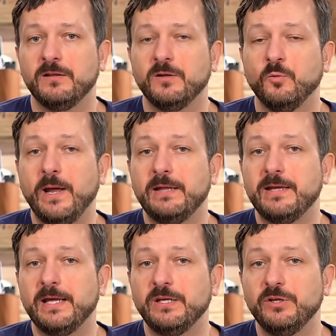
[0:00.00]
The way
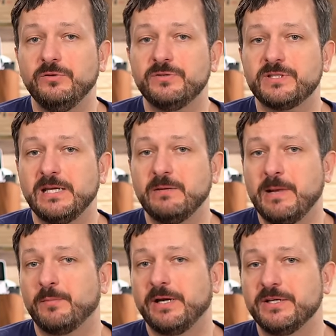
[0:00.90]
that you see
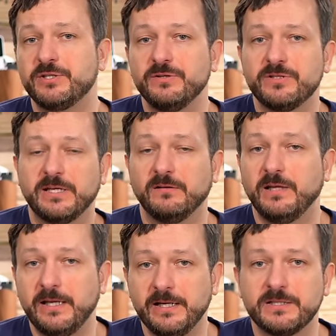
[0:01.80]
memory issues in
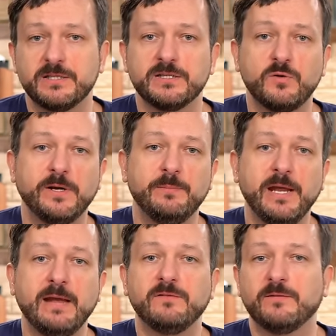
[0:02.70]
Linux is going to
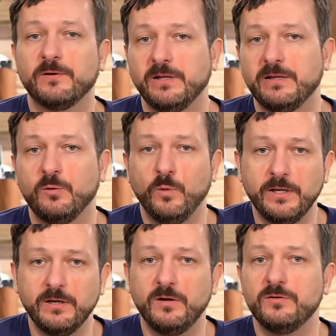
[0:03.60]
behave differently than
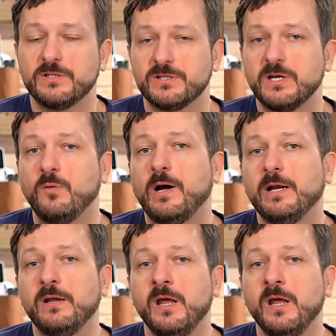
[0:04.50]
Windows and so on.